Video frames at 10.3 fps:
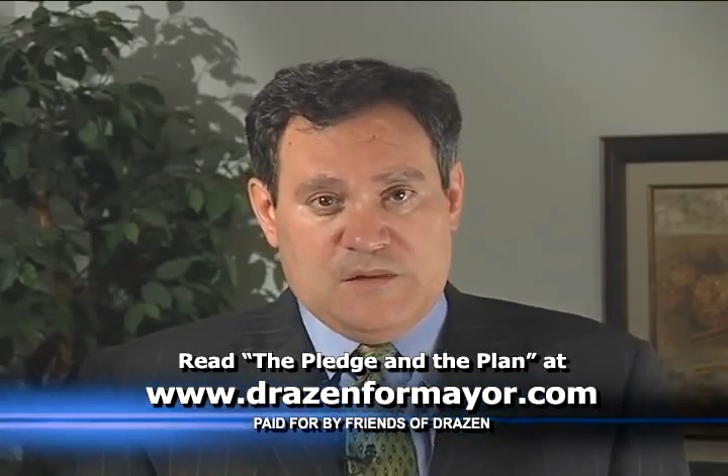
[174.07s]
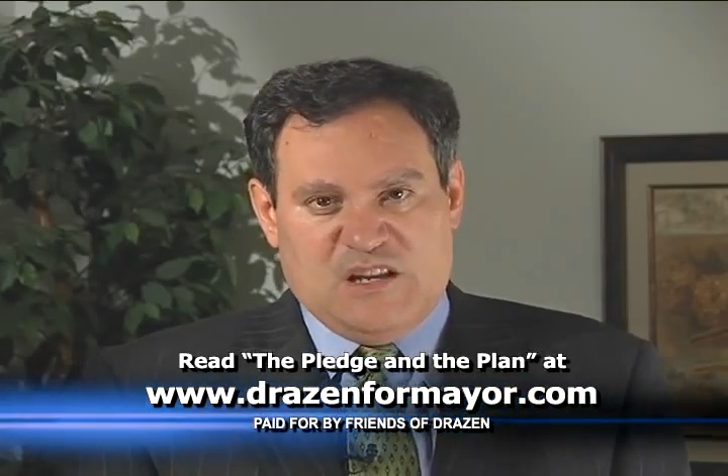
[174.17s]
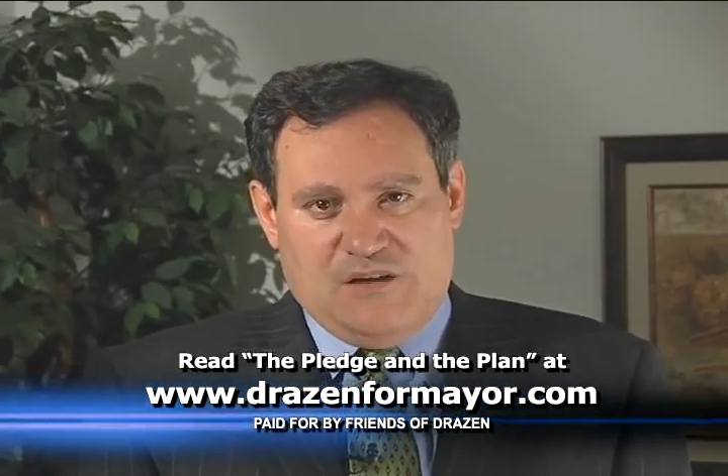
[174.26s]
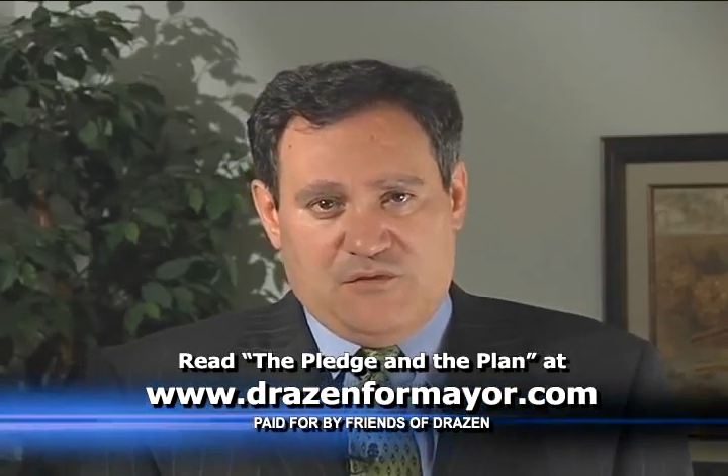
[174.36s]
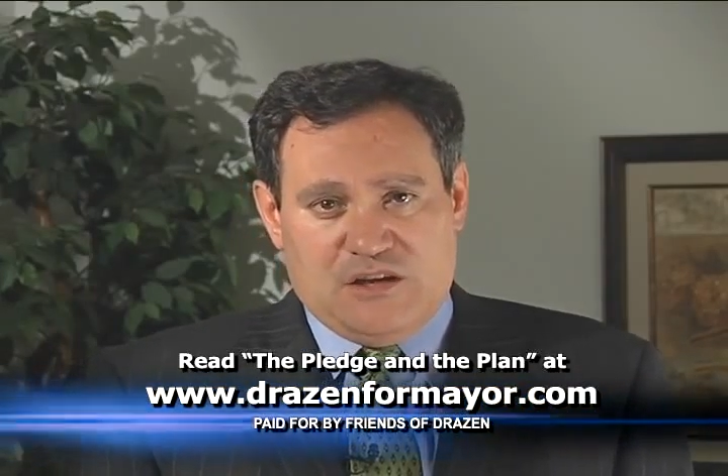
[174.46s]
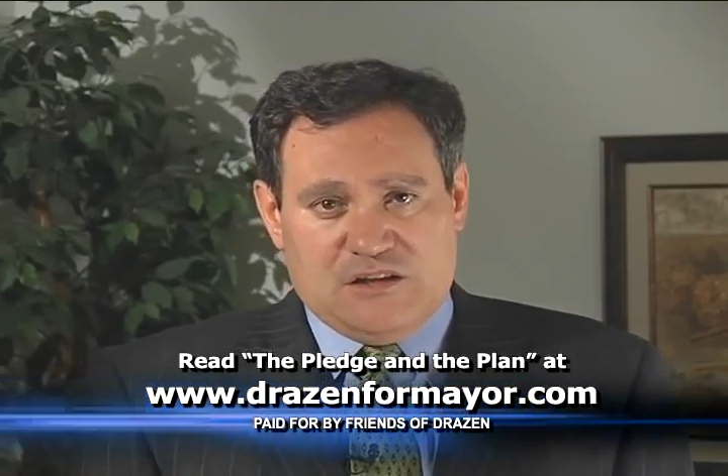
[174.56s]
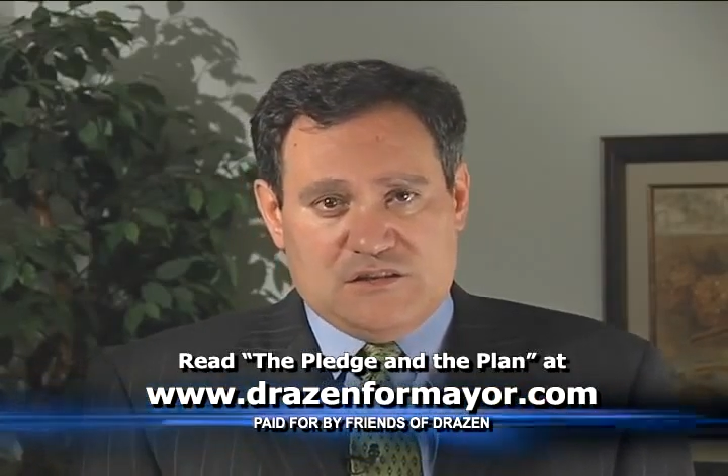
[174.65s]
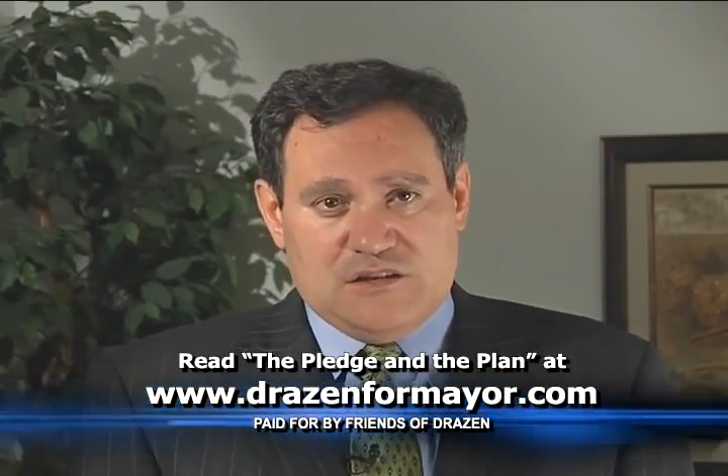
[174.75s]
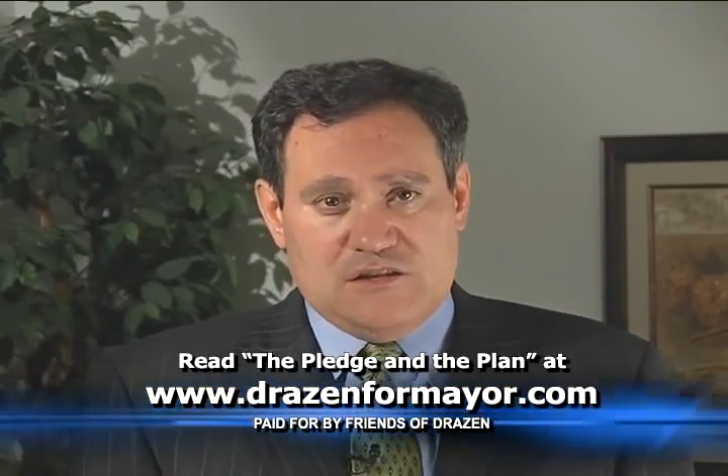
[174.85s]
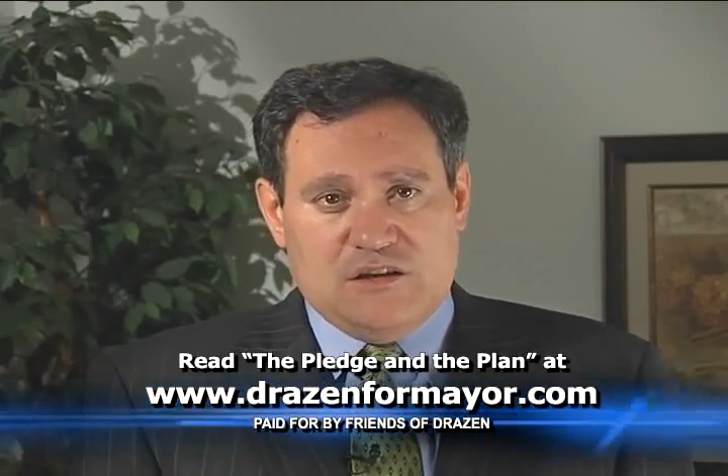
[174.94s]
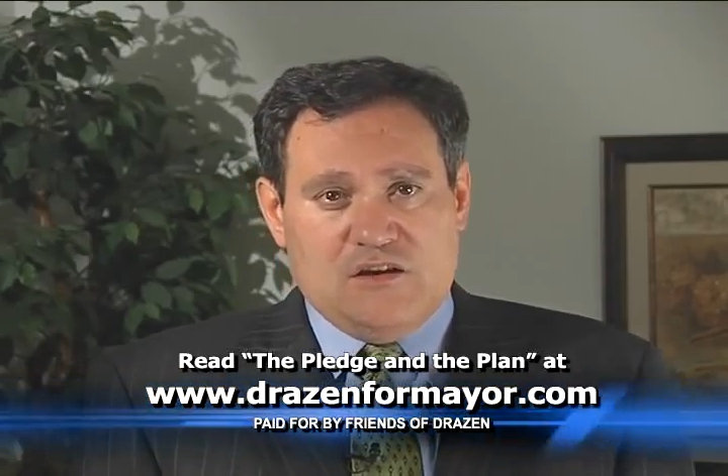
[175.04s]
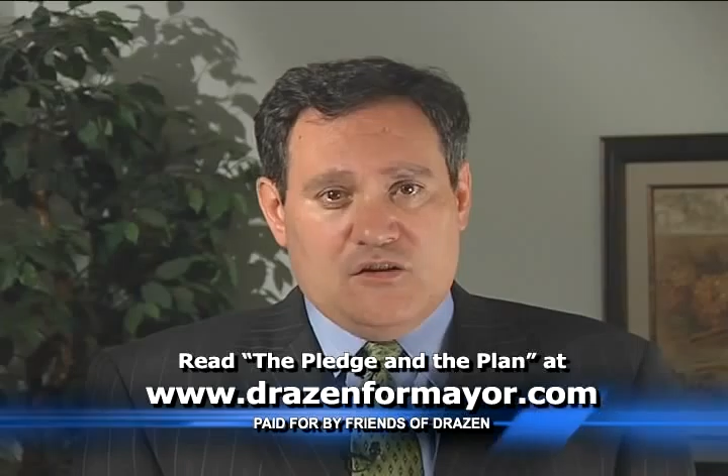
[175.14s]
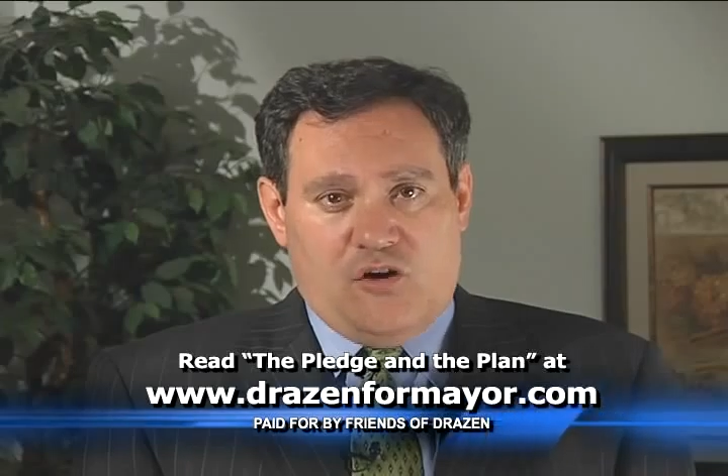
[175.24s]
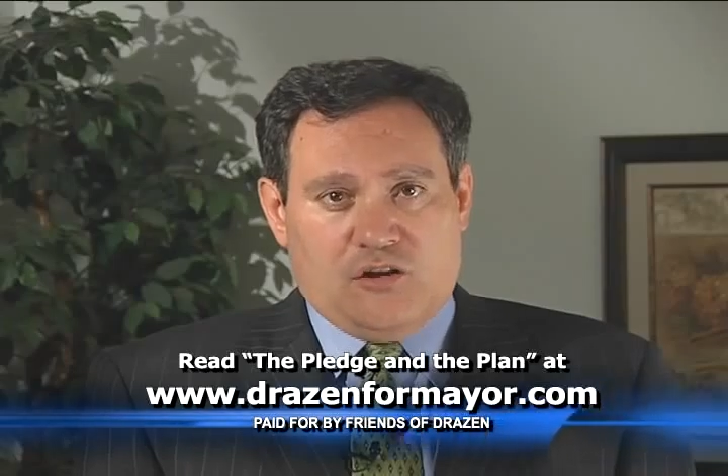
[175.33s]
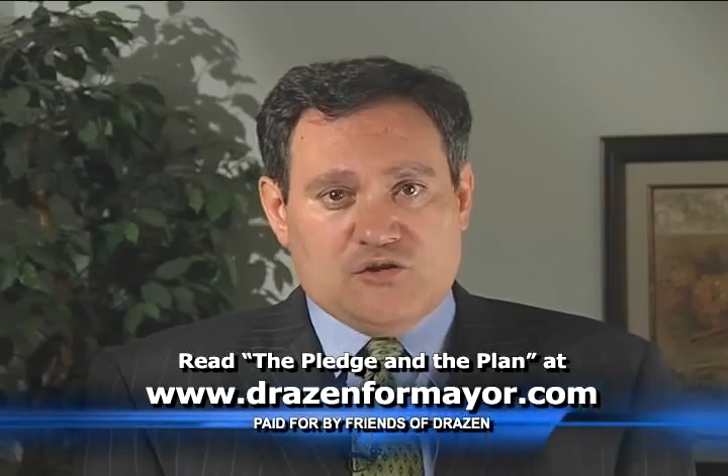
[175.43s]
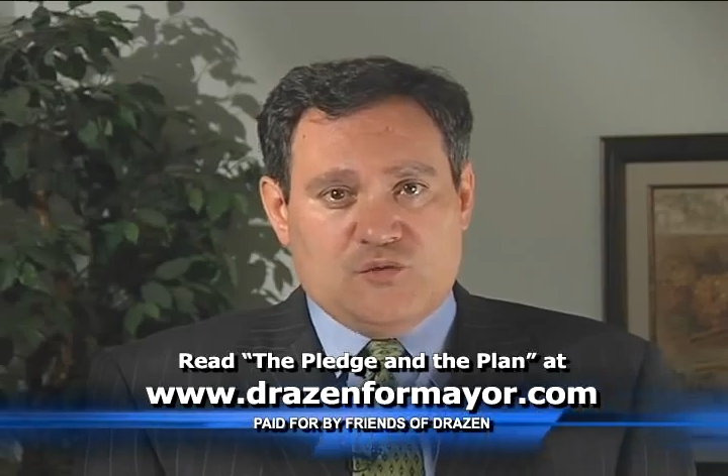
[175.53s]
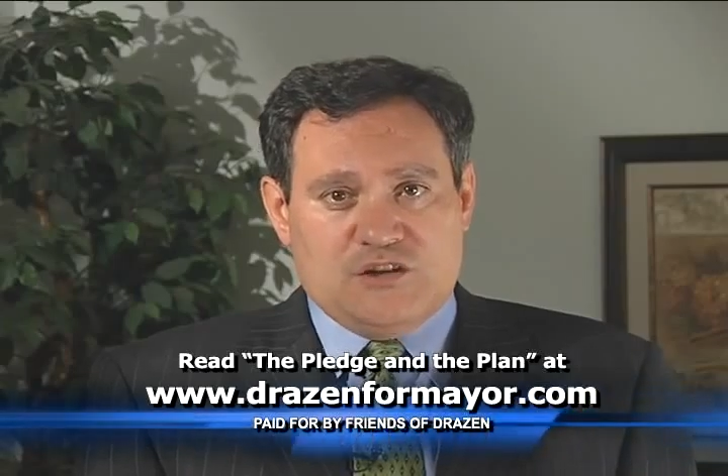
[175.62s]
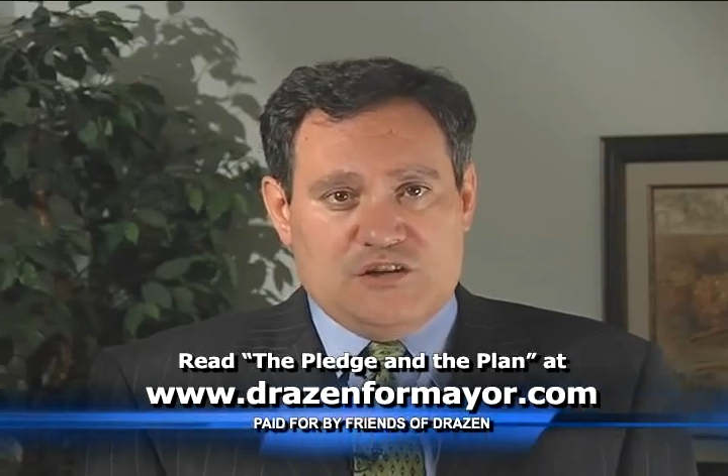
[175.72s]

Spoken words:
In every instance, callers would